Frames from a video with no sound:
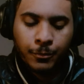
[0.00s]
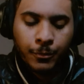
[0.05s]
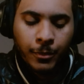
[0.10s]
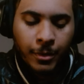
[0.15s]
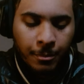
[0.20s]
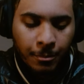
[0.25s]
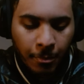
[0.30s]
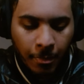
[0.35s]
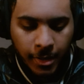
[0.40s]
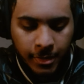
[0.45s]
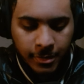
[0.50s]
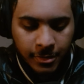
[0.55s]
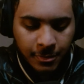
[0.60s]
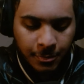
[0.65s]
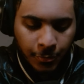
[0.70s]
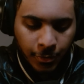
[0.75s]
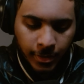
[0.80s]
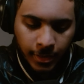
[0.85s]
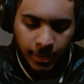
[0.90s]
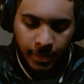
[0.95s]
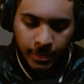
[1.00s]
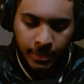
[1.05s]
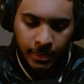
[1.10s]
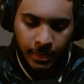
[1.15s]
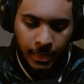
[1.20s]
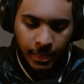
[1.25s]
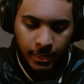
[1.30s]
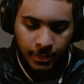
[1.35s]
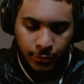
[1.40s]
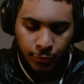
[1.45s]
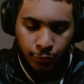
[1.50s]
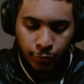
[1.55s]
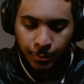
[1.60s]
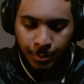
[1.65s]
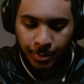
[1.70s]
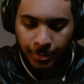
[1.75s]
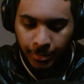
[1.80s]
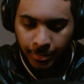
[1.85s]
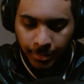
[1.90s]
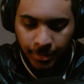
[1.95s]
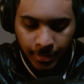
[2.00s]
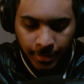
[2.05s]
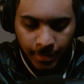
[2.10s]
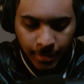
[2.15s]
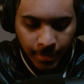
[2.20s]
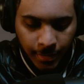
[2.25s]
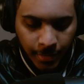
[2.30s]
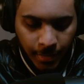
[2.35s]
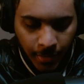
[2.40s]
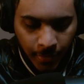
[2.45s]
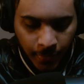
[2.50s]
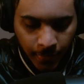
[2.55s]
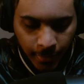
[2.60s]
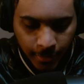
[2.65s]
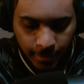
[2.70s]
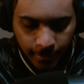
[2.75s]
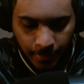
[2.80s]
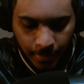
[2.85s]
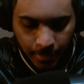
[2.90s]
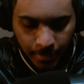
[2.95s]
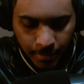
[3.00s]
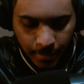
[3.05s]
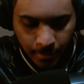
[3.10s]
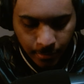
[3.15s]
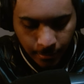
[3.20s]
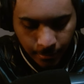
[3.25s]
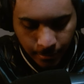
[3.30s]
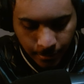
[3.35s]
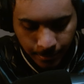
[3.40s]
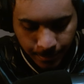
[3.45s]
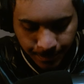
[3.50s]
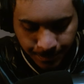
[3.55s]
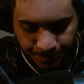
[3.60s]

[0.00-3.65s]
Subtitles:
we're much more likely to get supered in this event here.